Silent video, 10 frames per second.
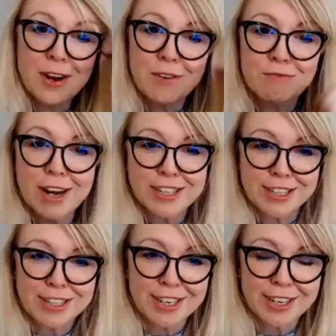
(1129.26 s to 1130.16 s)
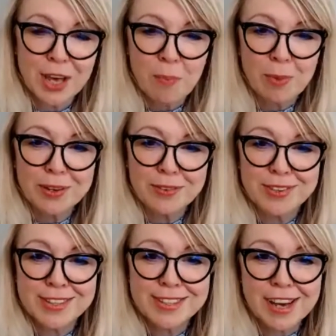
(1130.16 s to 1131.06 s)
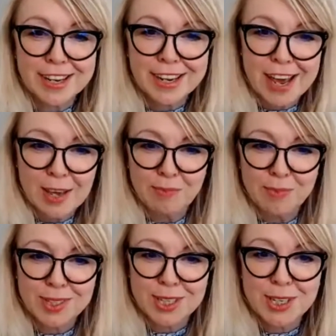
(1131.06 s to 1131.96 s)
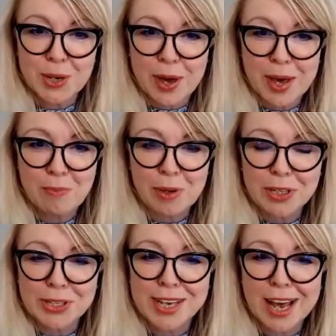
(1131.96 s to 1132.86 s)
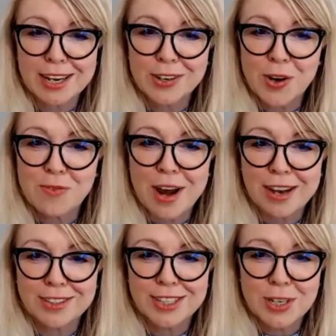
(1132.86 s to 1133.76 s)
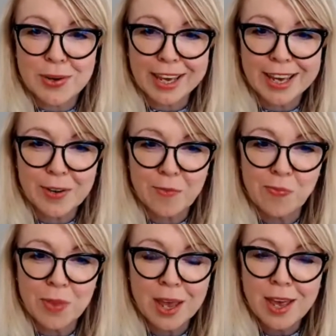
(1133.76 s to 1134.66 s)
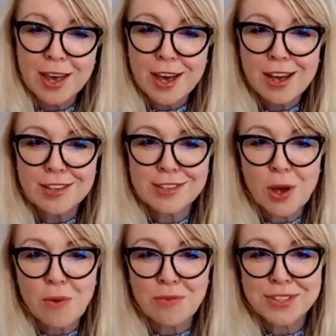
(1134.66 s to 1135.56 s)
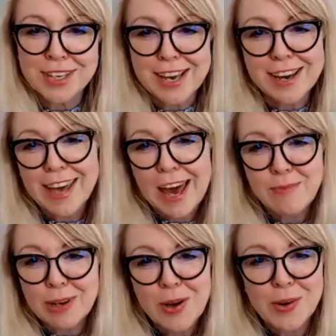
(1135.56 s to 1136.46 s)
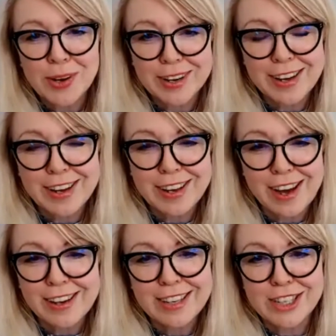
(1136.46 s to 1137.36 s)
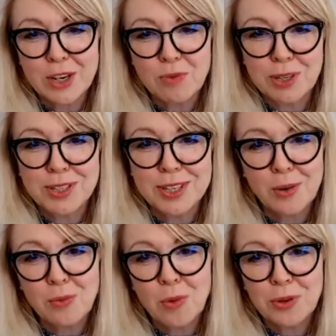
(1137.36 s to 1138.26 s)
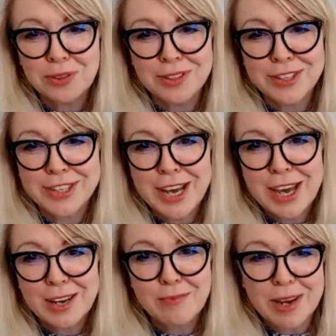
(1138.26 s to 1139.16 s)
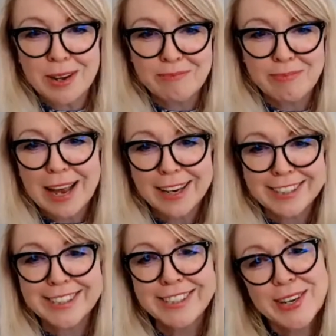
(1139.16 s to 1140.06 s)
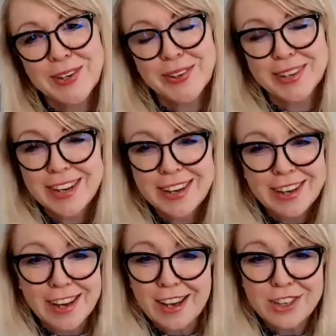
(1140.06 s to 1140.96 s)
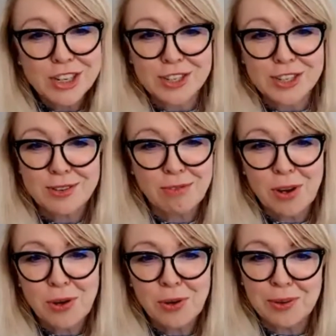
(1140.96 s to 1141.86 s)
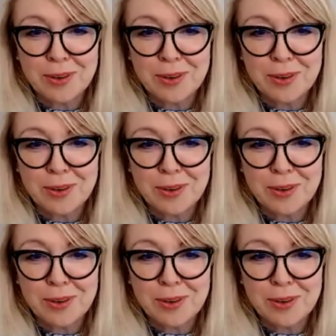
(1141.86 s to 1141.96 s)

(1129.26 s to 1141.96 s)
registered a couple of site names to do it, but just hadn't got round to doing it. And so obviously I came along, and I'd actually almost done what she had been planning to do. And just through,